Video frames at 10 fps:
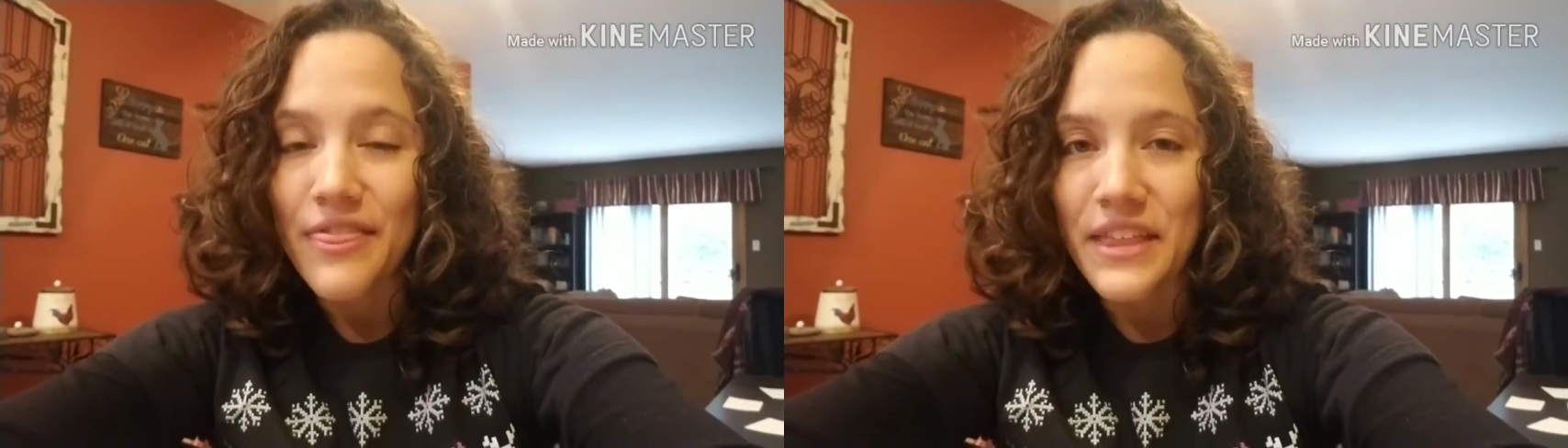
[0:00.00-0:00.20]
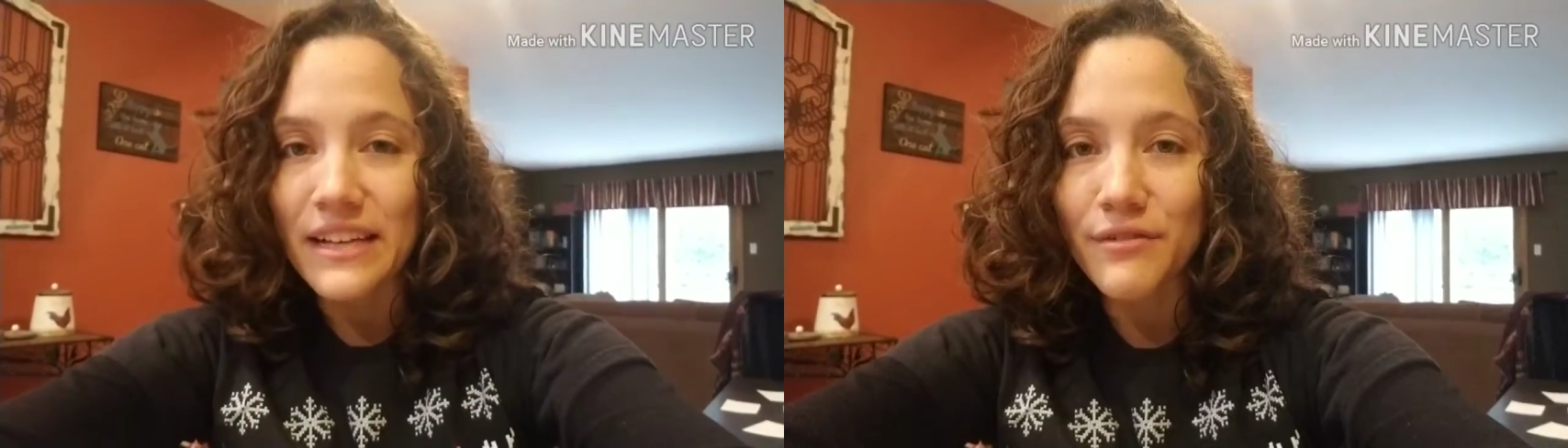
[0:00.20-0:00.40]

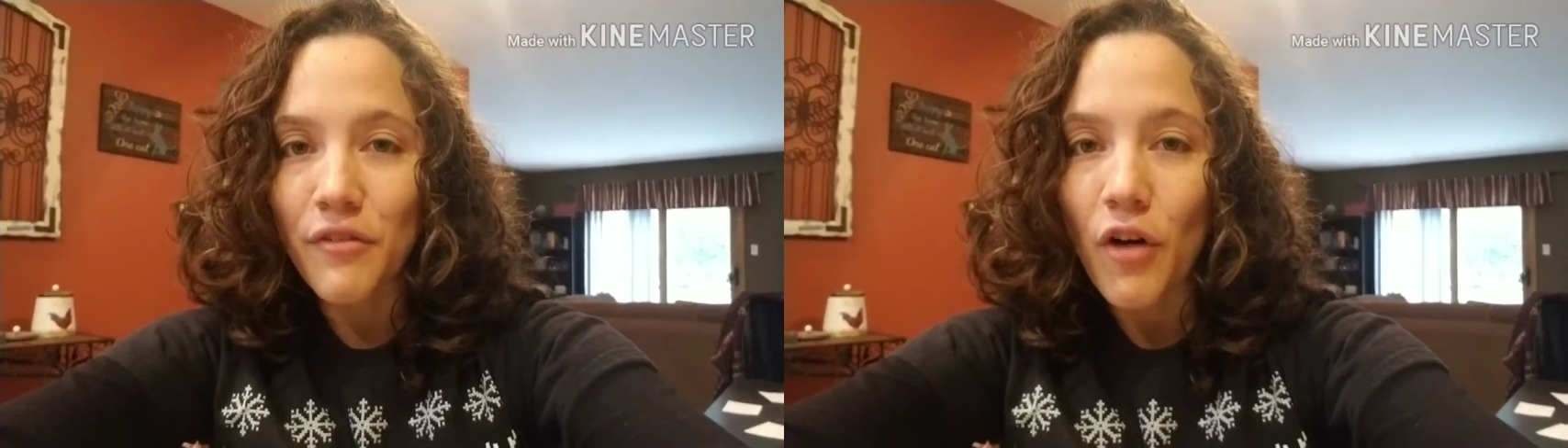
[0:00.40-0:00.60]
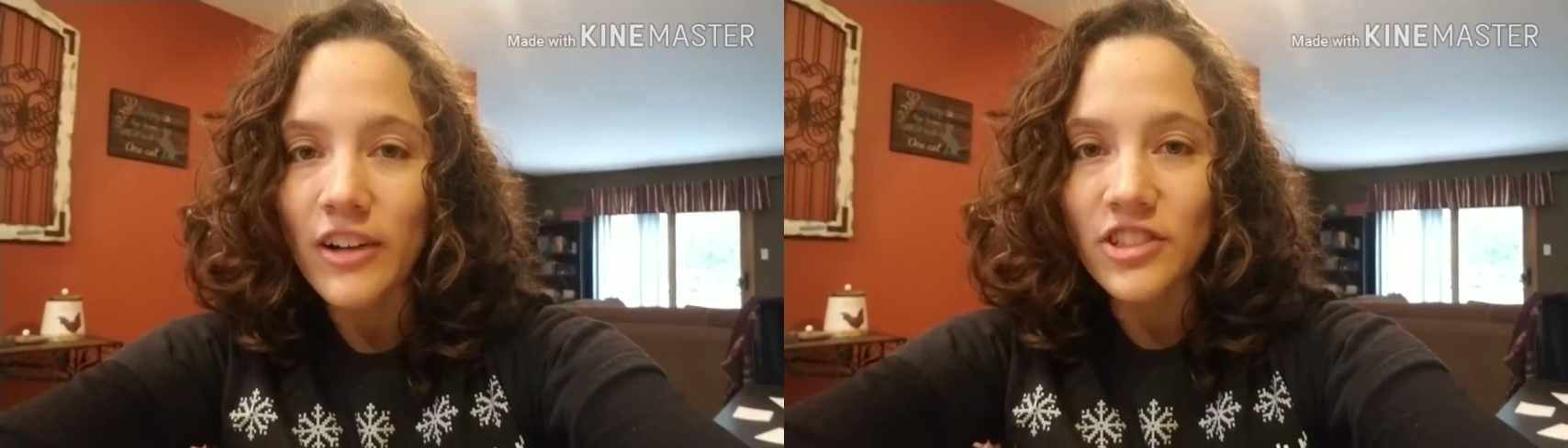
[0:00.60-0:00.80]
Thanks for
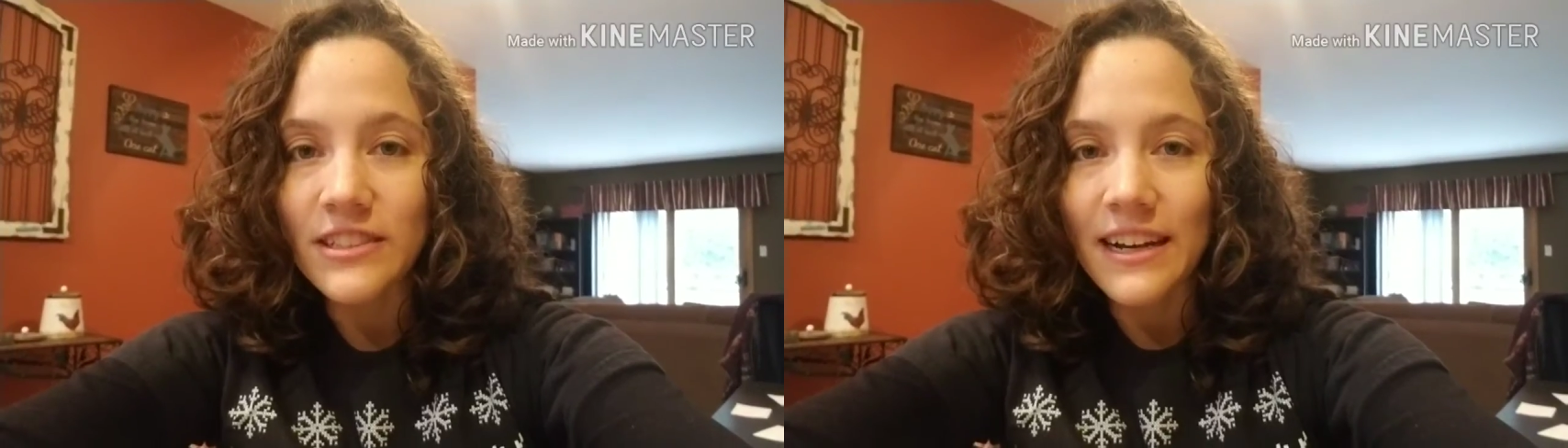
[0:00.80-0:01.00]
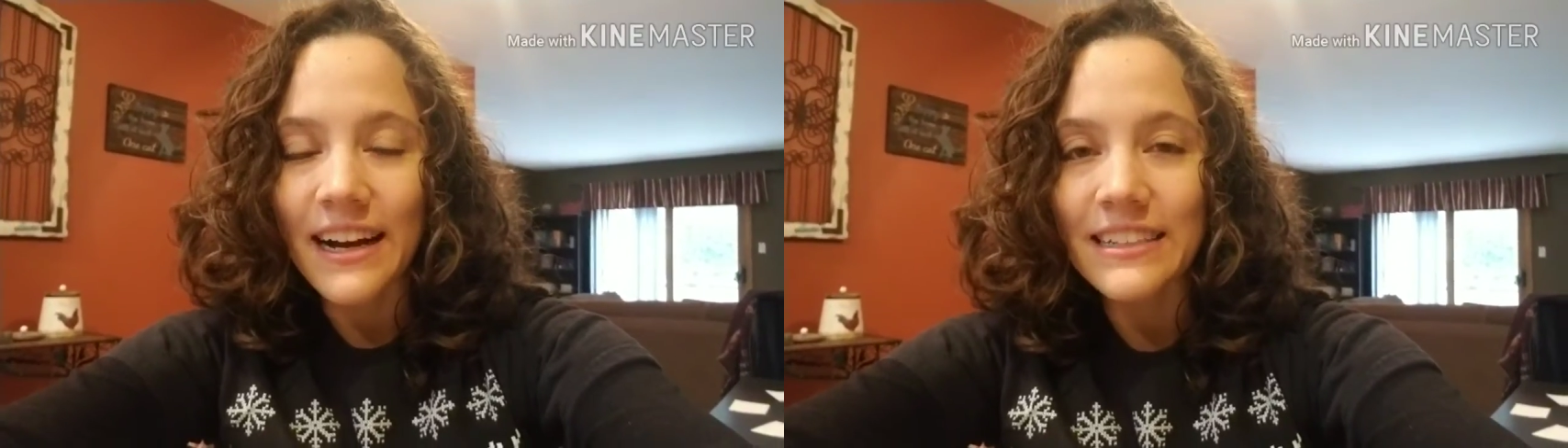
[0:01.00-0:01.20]

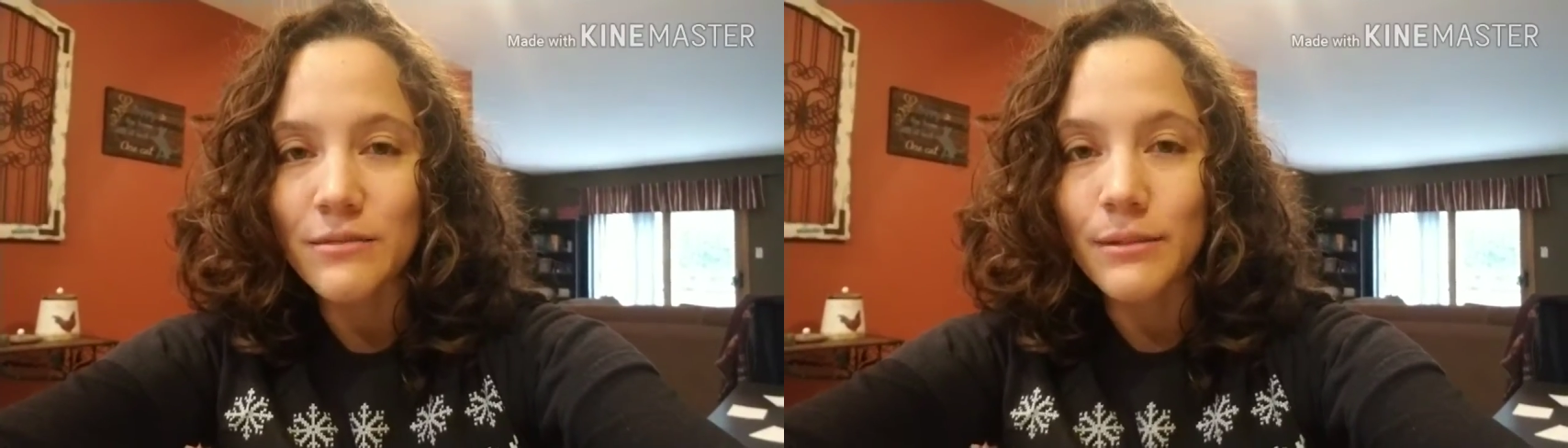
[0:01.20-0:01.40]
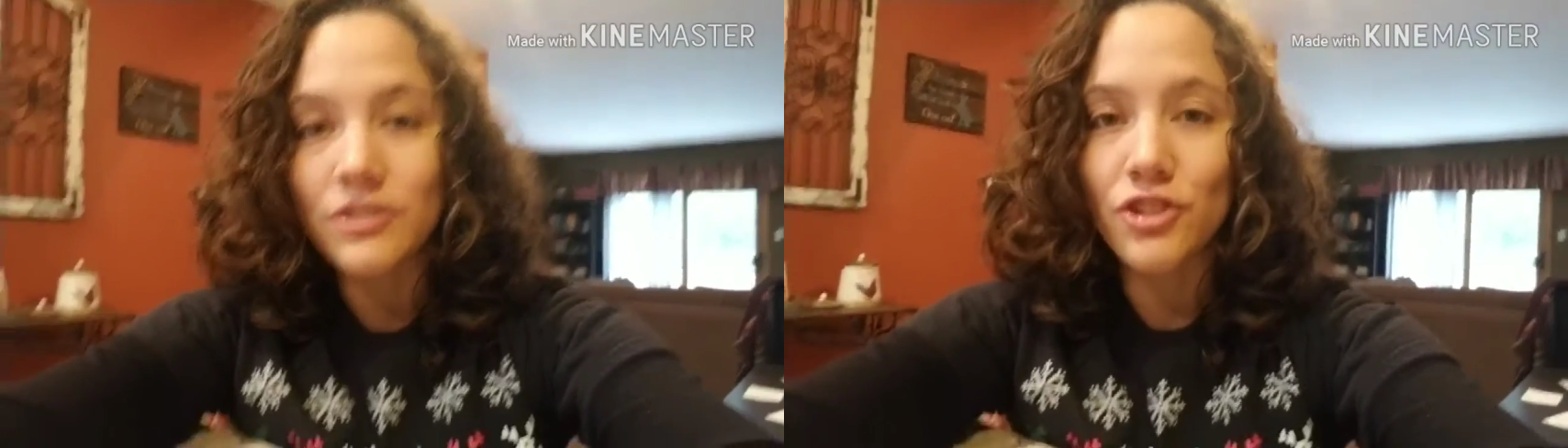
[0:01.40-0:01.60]
watching, guys.
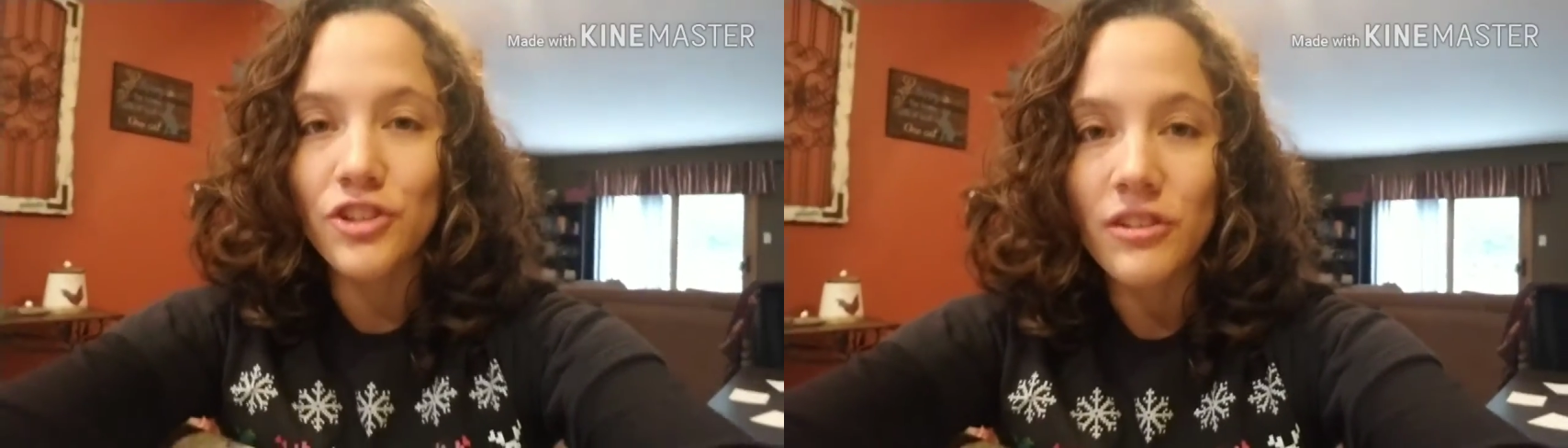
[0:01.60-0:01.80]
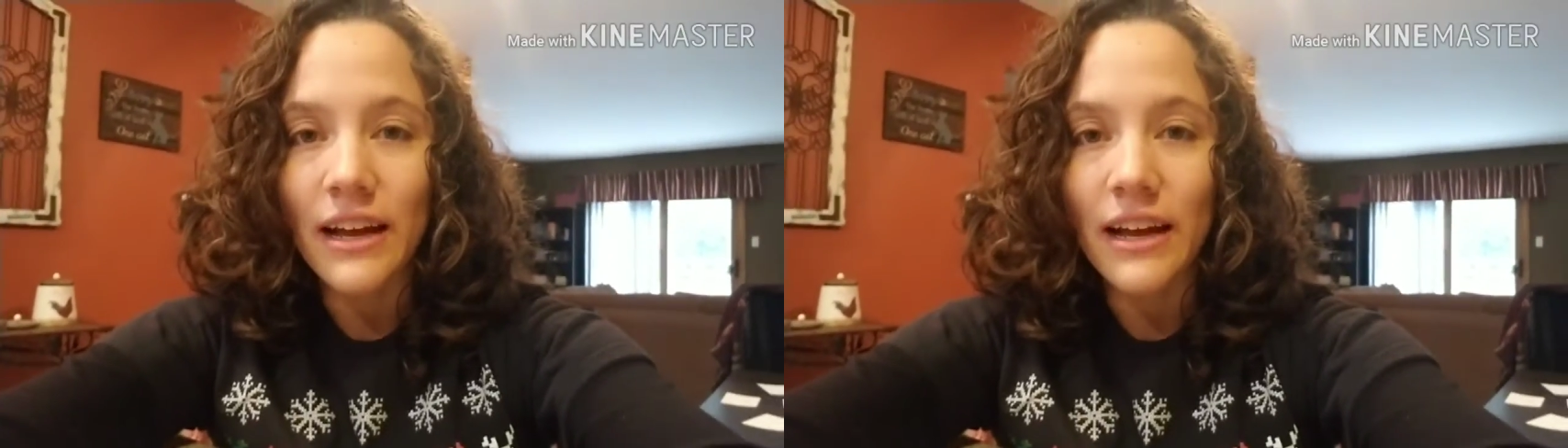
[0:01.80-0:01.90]
Make sure you